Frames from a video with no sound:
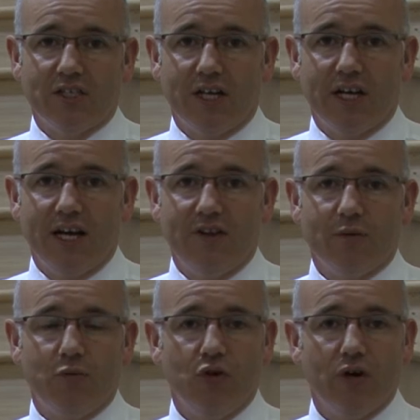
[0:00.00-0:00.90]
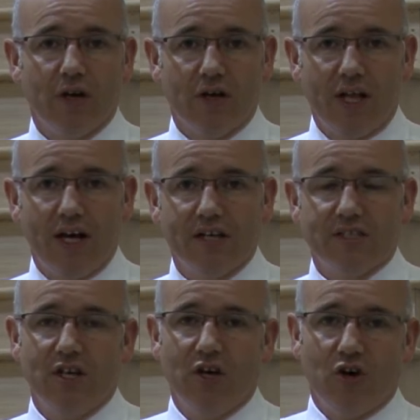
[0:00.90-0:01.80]
that can either put
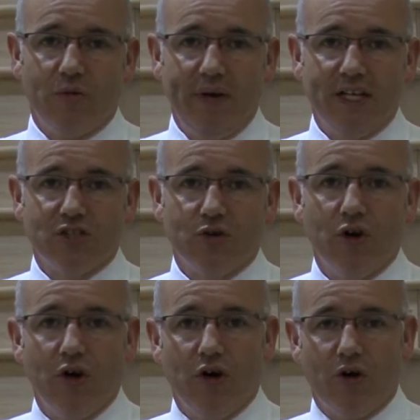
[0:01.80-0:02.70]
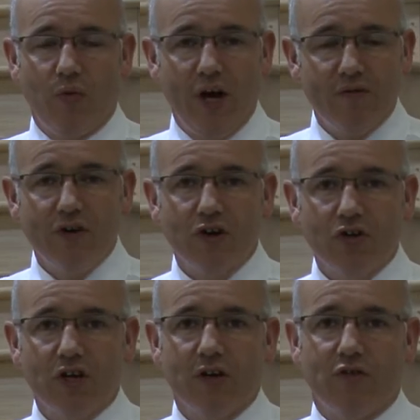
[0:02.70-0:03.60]
glass or metal or whatever you're
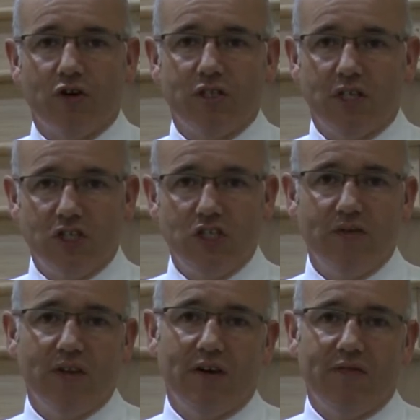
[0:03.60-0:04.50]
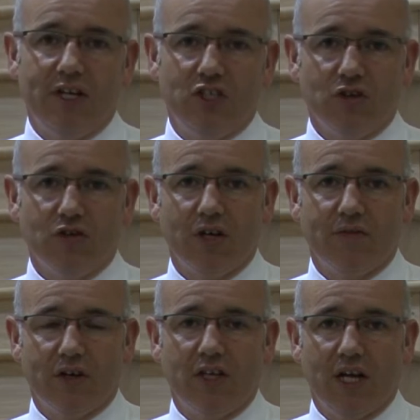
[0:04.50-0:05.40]
looking for to achieve that finish you're looking
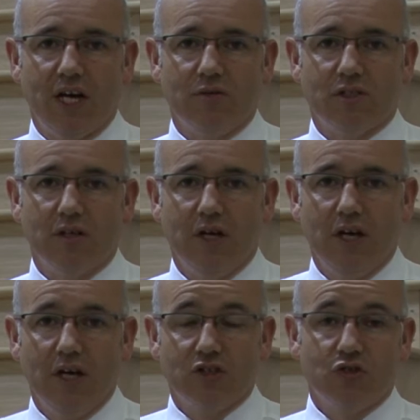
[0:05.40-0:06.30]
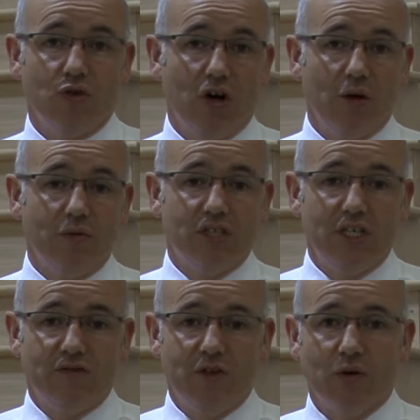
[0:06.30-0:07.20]
for in your house. So all I would say,
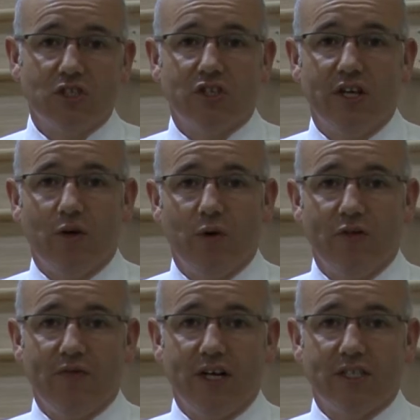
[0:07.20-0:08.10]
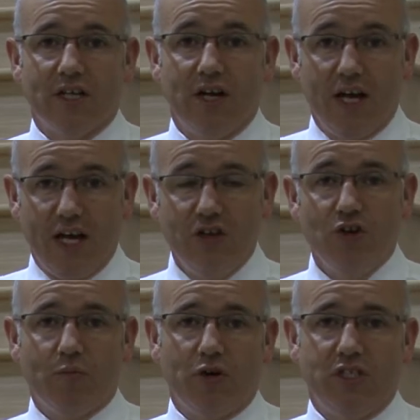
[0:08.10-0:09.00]
if you want to create the wow factor in
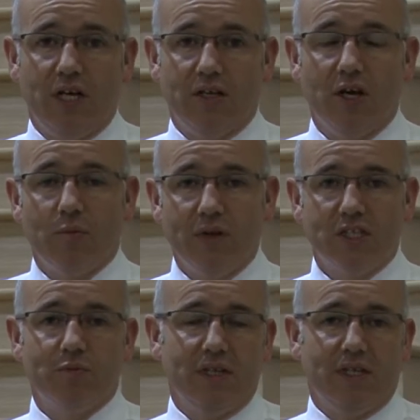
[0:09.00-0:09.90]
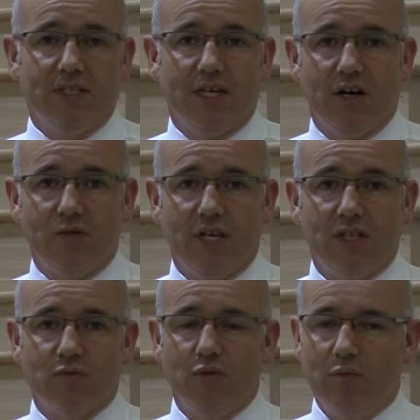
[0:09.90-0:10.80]
your project, please speak to us at
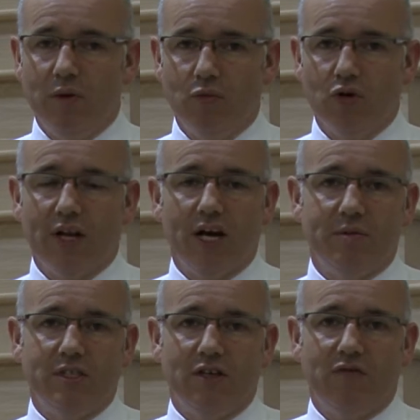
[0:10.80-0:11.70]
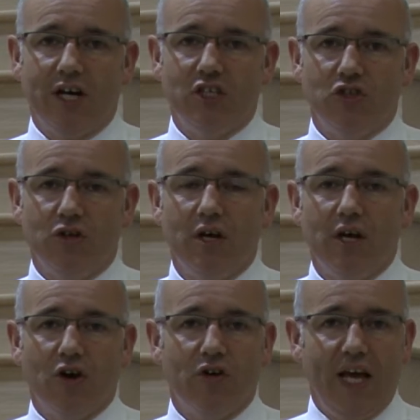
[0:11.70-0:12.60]
Haldanes. We'd be more than happy to advise you
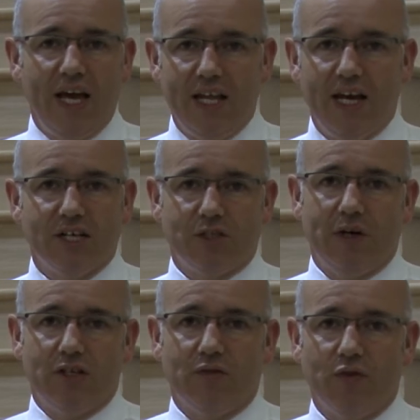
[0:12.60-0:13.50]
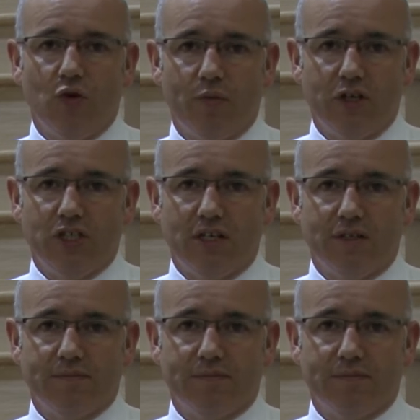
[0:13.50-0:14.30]
on any aspect of the whole project.